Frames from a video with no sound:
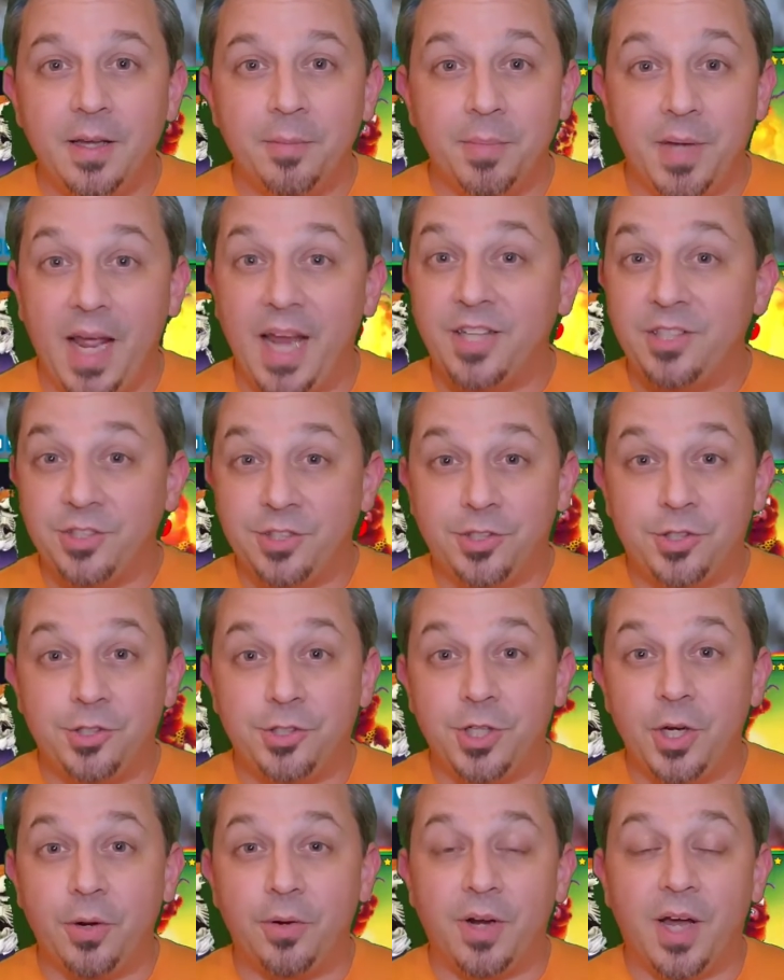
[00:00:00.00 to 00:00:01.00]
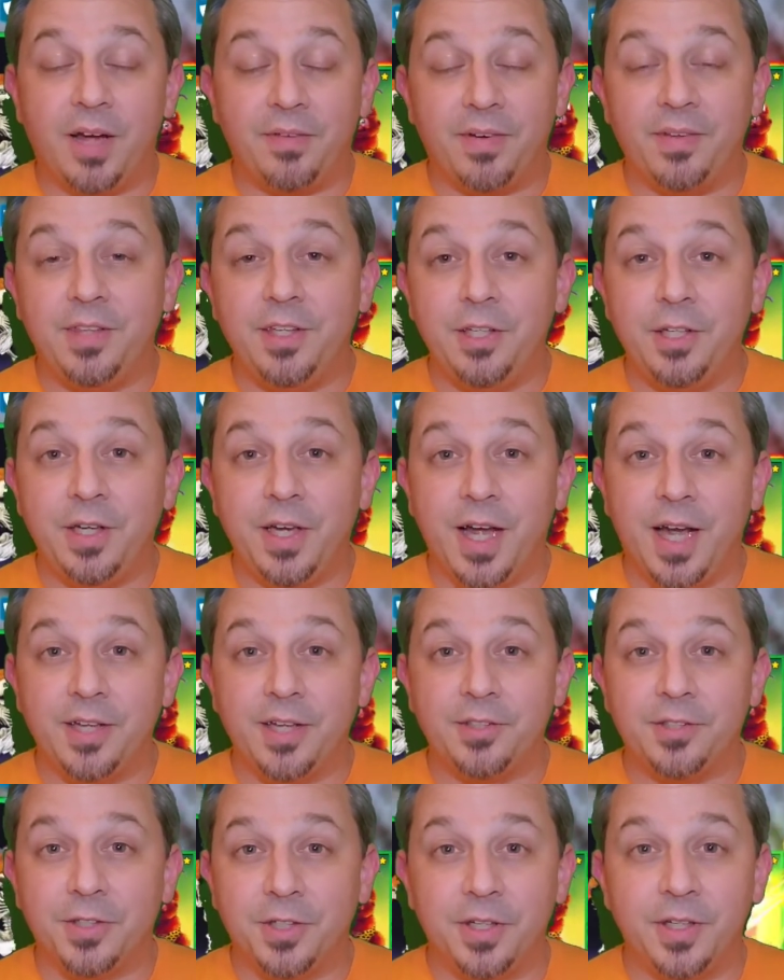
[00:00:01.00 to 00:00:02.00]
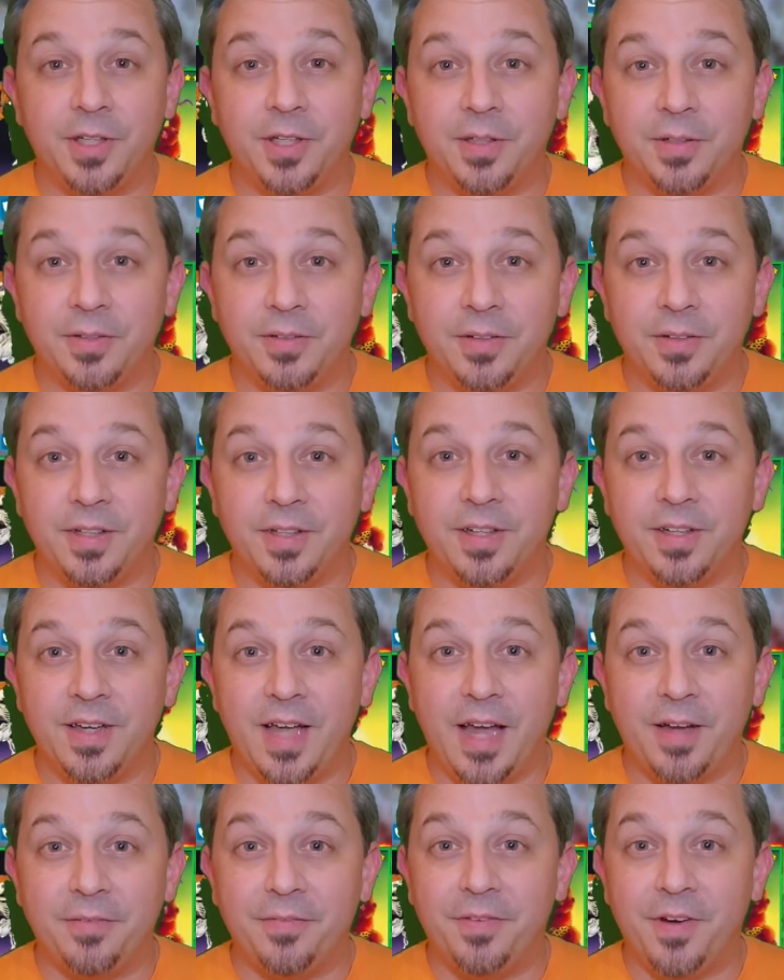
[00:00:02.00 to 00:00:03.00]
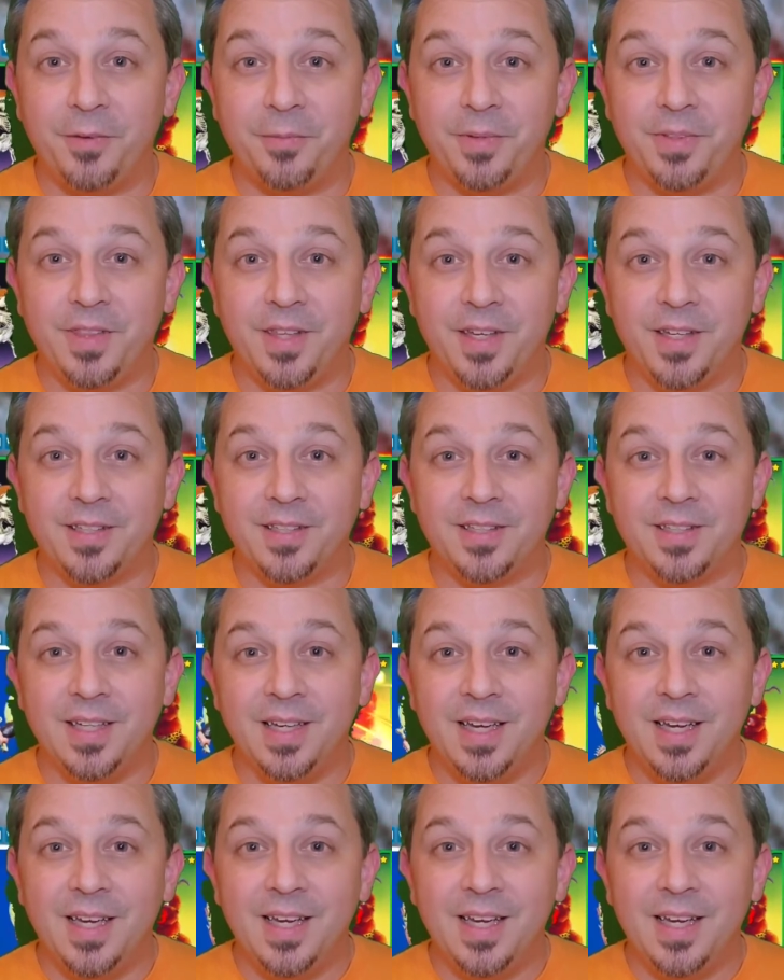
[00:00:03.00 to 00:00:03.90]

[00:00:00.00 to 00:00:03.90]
But anxious to show it off. I think you guys are gonna have fun with this.